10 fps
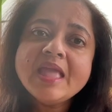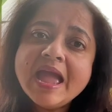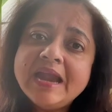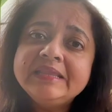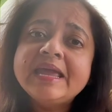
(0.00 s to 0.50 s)

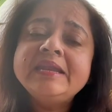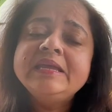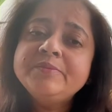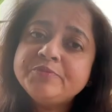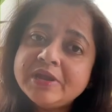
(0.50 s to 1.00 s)
and then
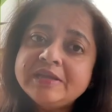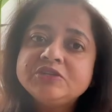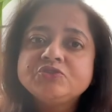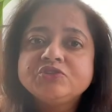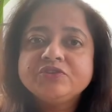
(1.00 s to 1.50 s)
he prayed
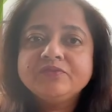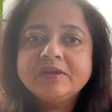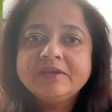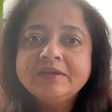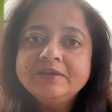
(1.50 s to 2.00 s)
to
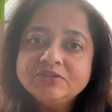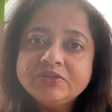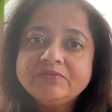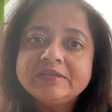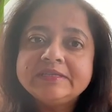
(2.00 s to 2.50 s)
Shiva.
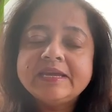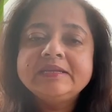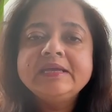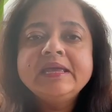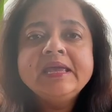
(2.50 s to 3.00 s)
Shiva
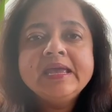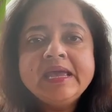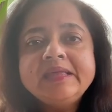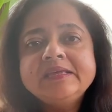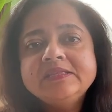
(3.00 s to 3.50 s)
said,
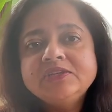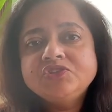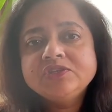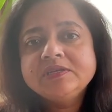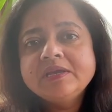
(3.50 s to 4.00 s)
"Hey
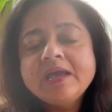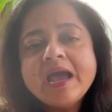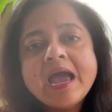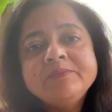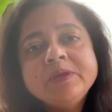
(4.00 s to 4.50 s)
Dadhichi,
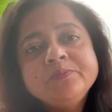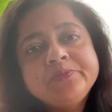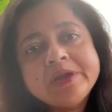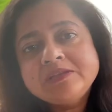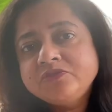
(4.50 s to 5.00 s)
I am
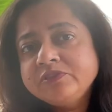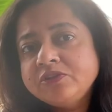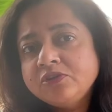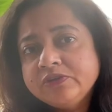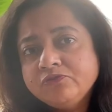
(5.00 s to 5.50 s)
impressed with
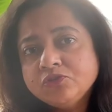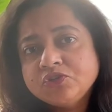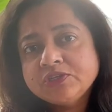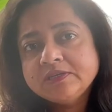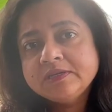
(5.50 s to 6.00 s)
your
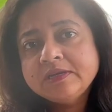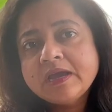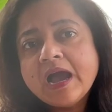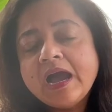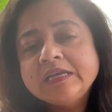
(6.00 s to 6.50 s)
devotion.
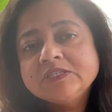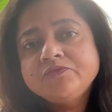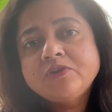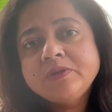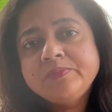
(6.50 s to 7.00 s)
Ask
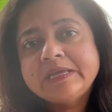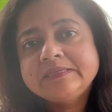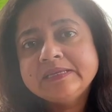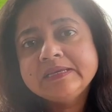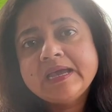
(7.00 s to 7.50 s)
for a
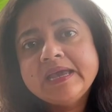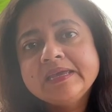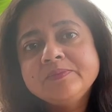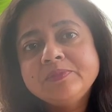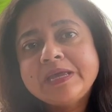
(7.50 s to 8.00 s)
blessing. I
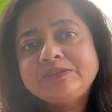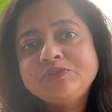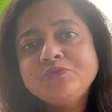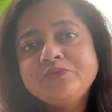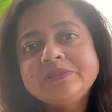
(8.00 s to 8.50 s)
can bless
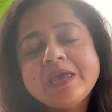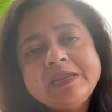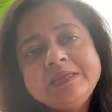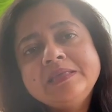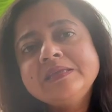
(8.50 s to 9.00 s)
you with
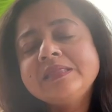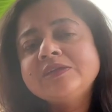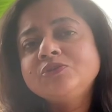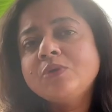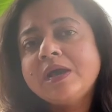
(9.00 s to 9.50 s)
anything
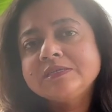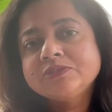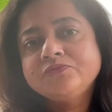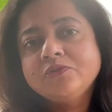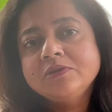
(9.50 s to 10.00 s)
that you
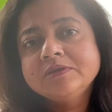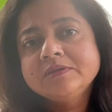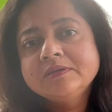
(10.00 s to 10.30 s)
ask for."